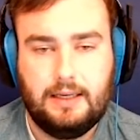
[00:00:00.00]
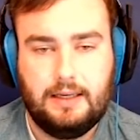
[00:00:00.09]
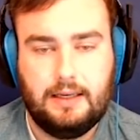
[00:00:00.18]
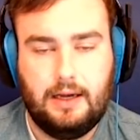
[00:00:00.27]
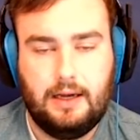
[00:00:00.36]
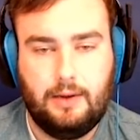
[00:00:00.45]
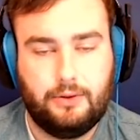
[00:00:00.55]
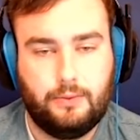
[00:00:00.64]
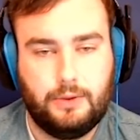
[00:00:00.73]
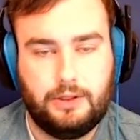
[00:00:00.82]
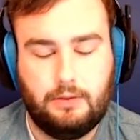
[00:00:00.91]
with her
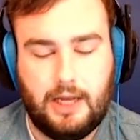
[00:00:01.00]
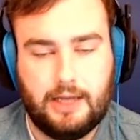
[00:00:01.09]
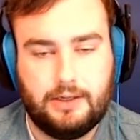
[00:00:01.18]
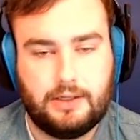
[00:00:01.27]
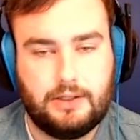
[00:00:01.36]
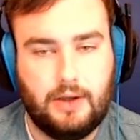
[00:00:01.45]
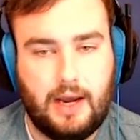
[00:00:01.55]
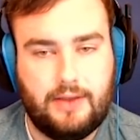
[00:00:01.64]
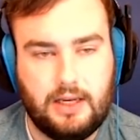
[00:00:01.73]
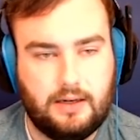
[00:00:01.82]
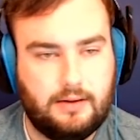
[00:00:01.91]
really good magic, so I
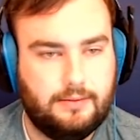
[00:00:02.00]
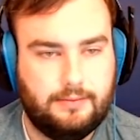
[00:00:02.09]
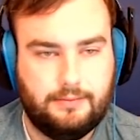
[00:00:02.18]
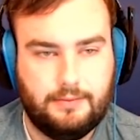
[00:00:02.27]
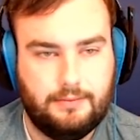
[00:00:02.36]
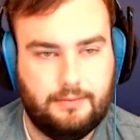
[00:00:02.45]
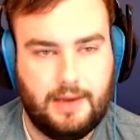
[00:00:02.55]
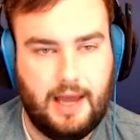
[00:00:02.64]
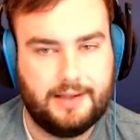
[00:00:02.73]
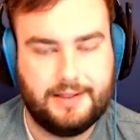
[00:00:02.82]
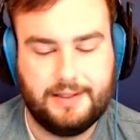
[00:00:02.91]
think
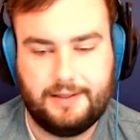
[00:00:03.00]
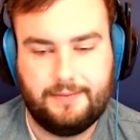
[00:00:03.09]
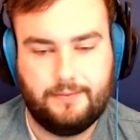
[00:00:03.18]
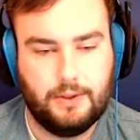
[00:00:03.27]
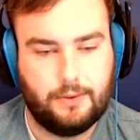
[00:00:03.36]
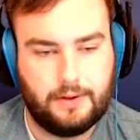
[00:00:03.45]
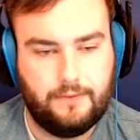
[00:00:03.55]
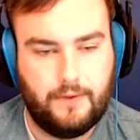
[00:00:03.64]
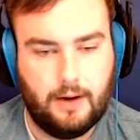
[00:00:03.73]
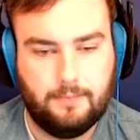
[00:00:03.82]
S is totally fair.